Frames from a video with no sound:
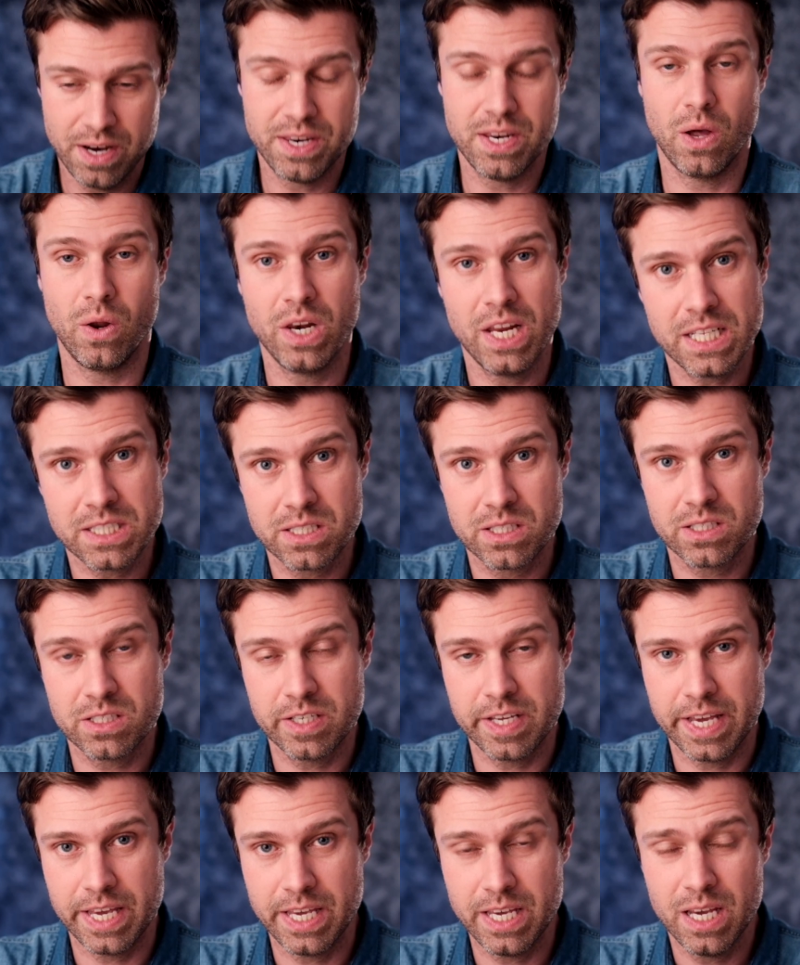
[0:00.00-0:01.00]
Now let's
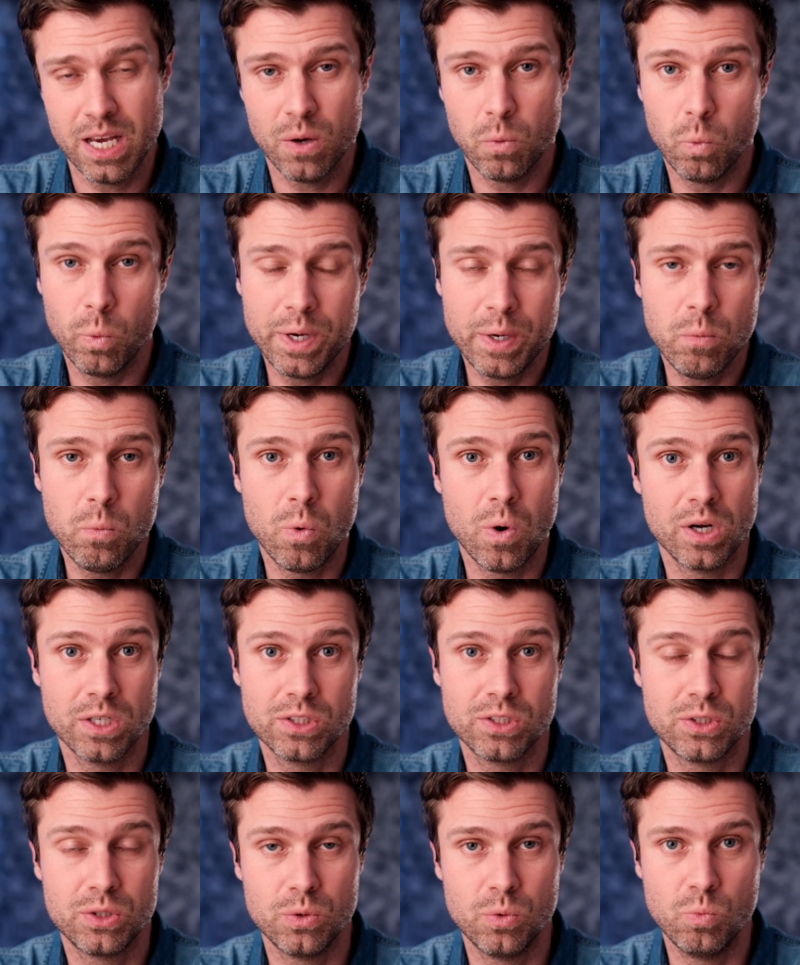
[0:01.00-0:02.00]
say we
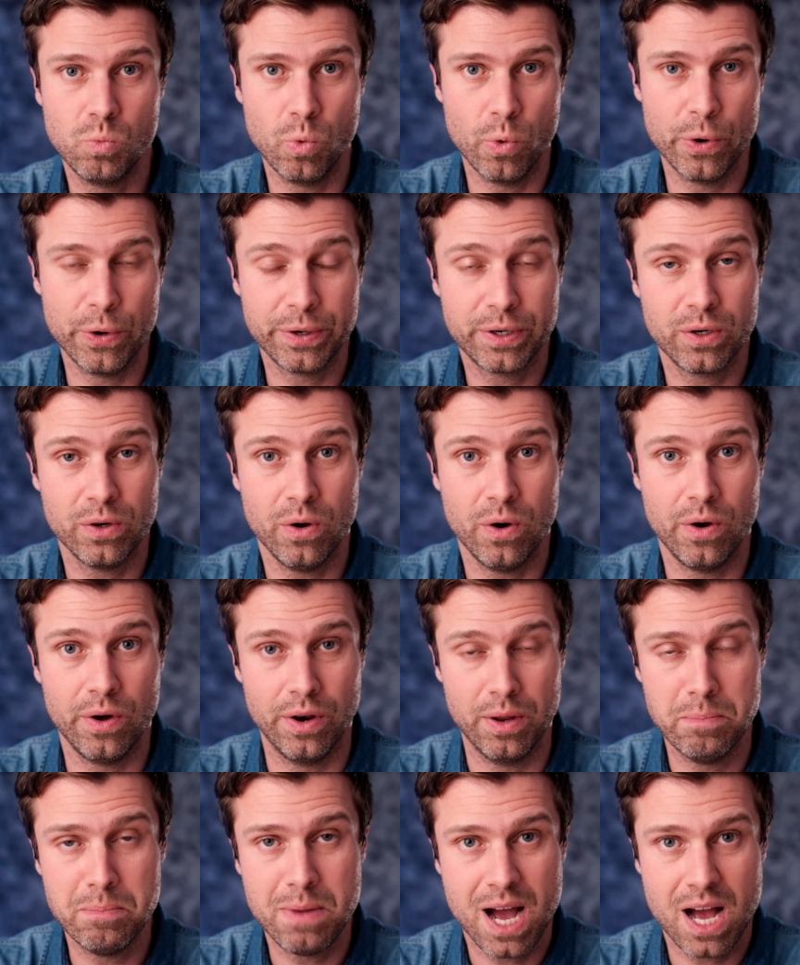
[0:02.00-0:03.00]
want to work
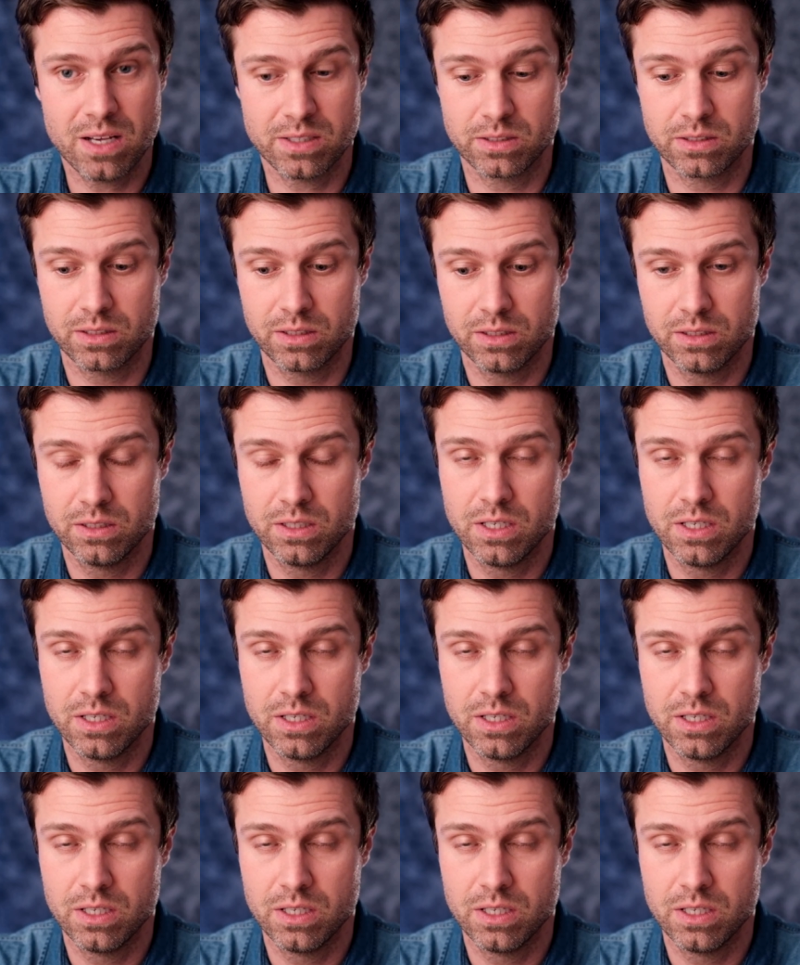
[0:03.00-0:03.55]
on a mask.